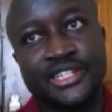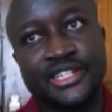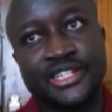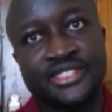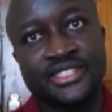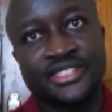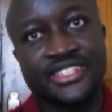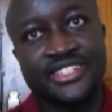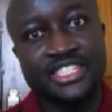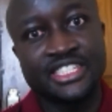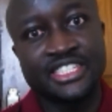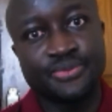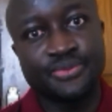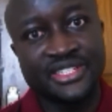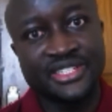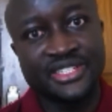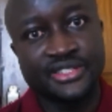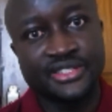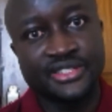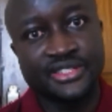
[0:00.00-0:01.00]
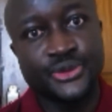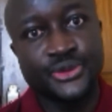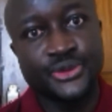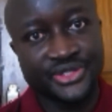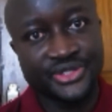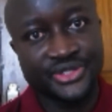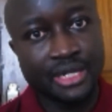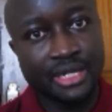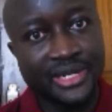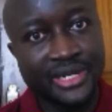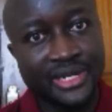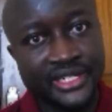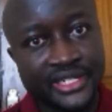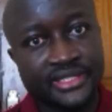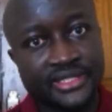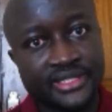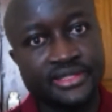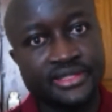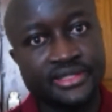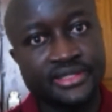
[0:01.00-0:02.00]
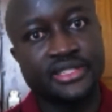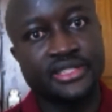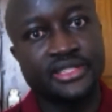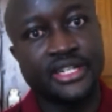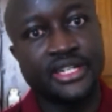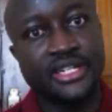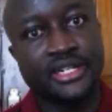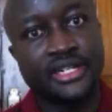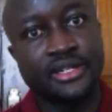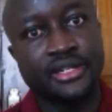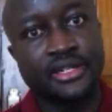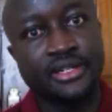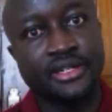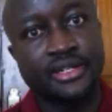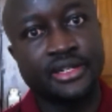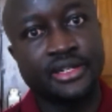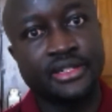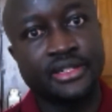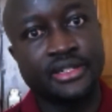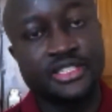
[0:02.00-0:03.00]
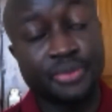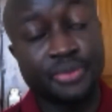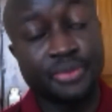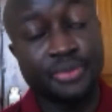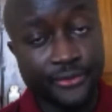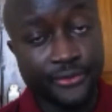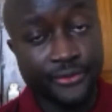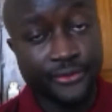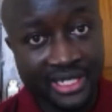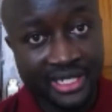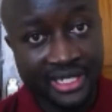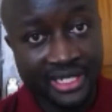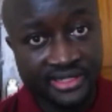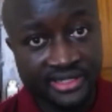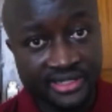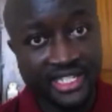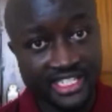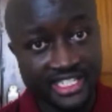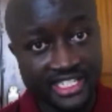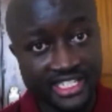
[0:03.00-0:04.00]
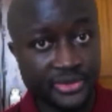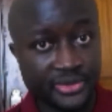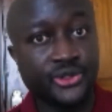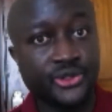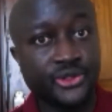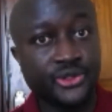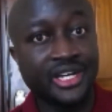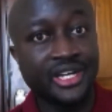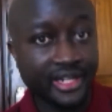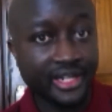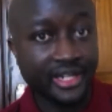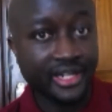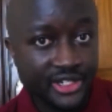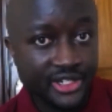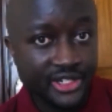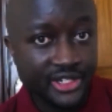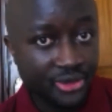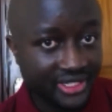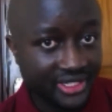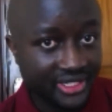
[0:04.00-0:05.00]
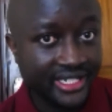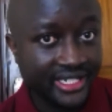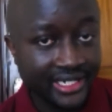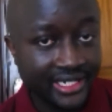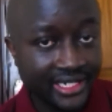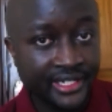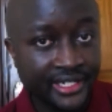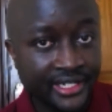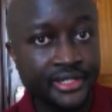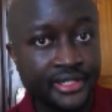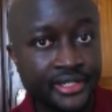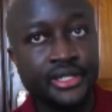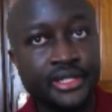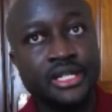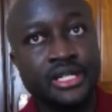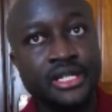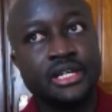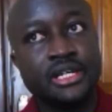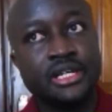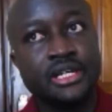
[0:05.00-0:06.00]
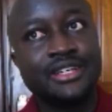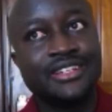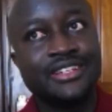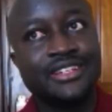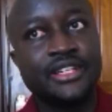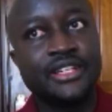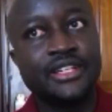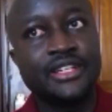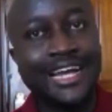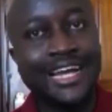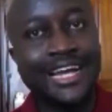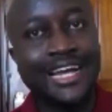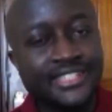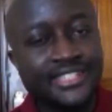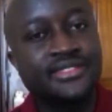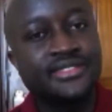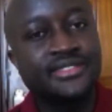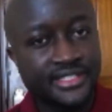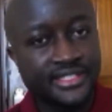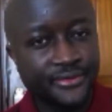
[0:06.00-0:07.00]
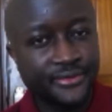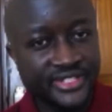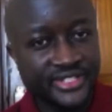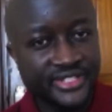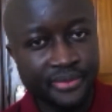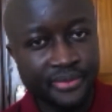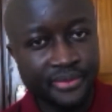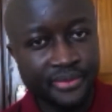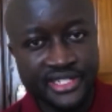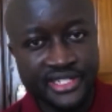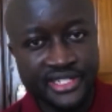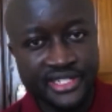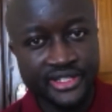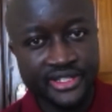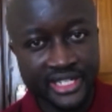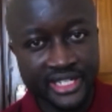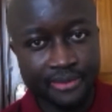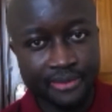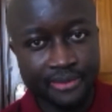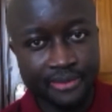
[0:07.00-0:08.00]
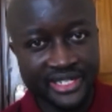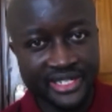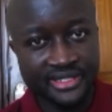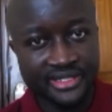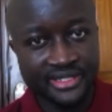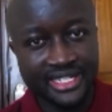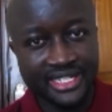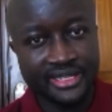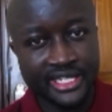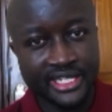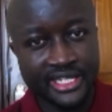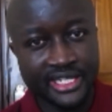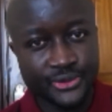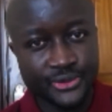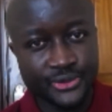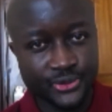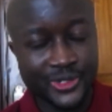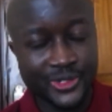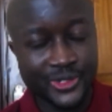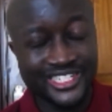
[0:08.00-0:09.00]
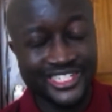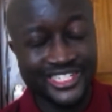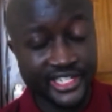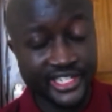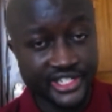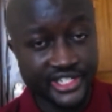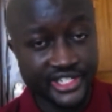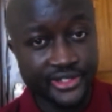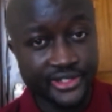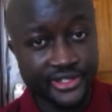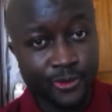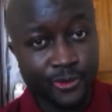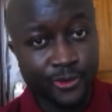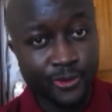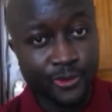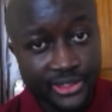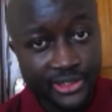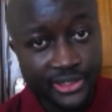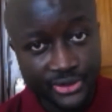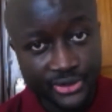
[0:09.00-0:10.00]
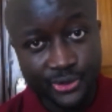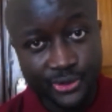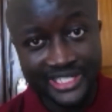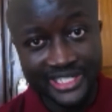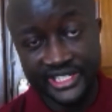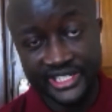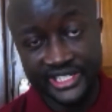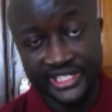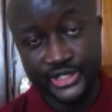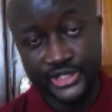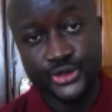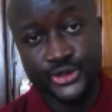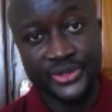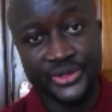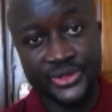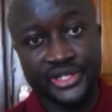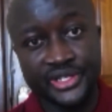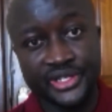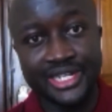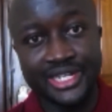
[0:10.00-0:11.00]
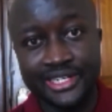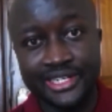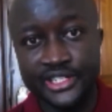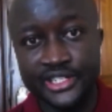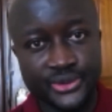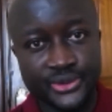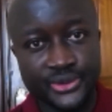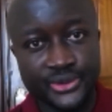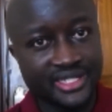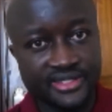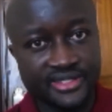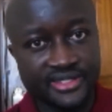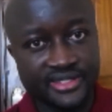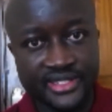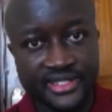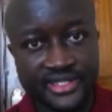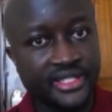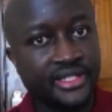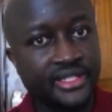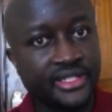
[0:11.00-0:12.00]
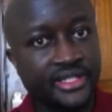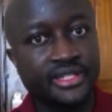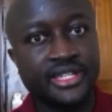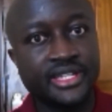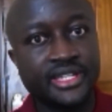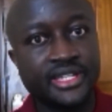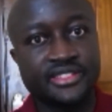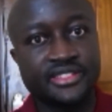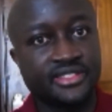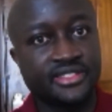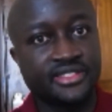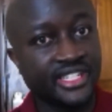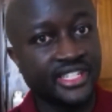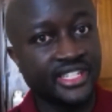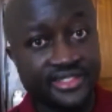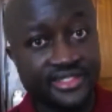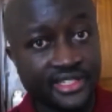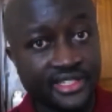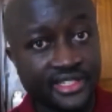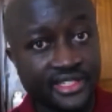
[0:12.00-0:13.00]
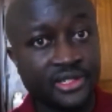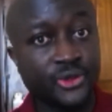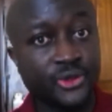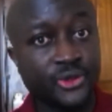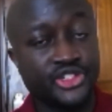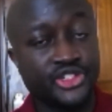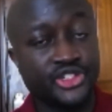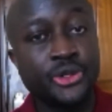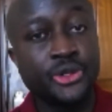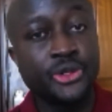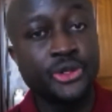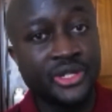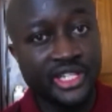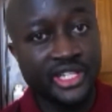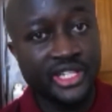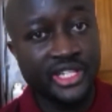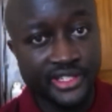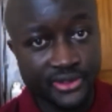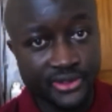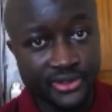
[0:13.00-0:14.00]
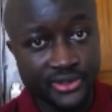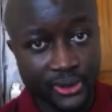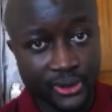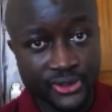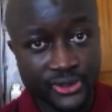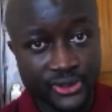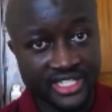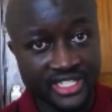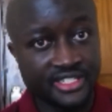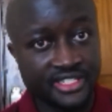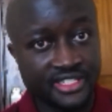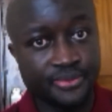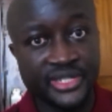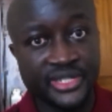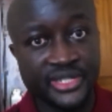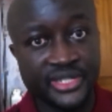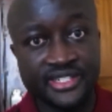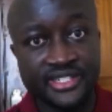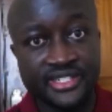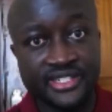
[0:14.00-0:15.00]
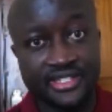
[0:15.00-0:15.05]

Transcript: least in as much as those companies' performance has been on a gradual decline, at least there's visibility in the companies, and that was quite critical. That was quite key to me. At least you can see that they're still continuing with the disclosures, be it